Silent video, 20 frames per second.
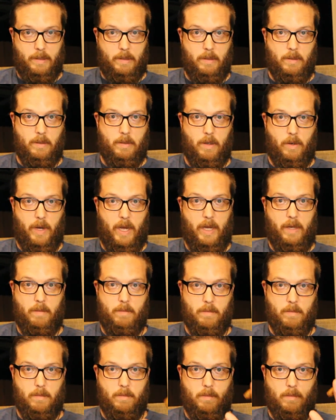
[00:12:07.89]
please,
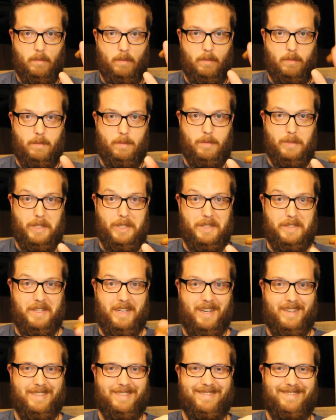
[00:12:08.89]
okay?
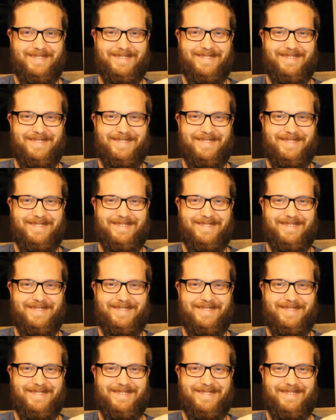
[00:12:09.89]
See you in a sec.